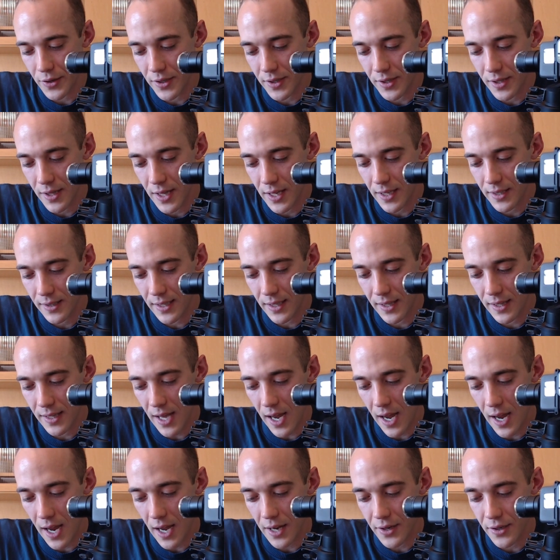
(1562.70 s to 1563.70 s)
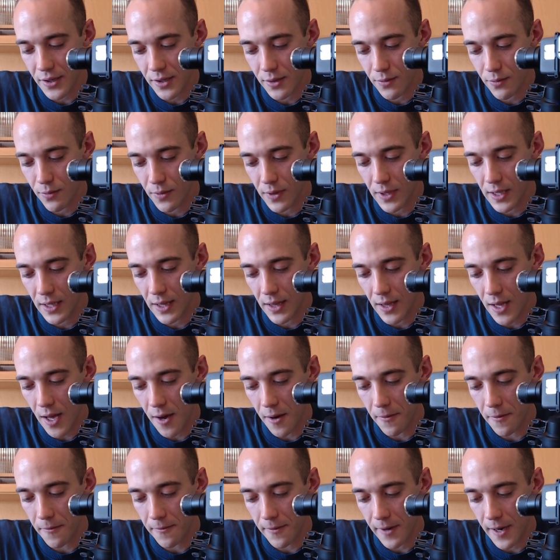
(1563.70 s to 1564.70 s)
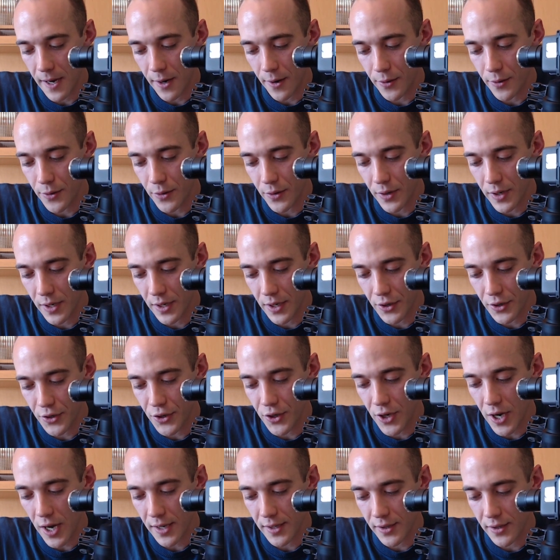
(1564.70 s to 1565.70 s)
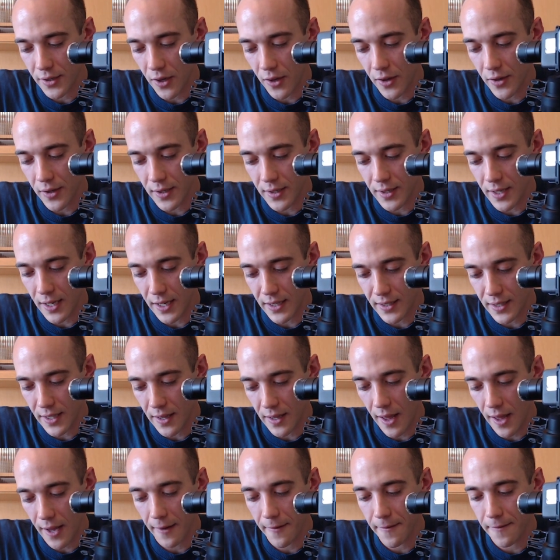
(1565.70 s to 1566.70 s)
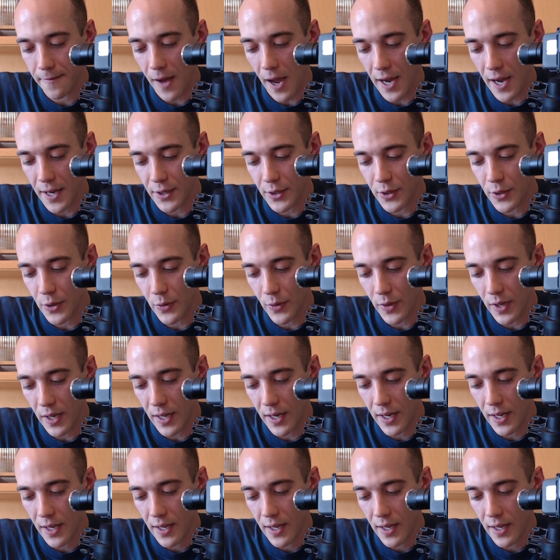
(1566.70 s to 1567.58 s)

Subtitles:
things like that. I just really love how you can adjust all these things and then like fine tune it.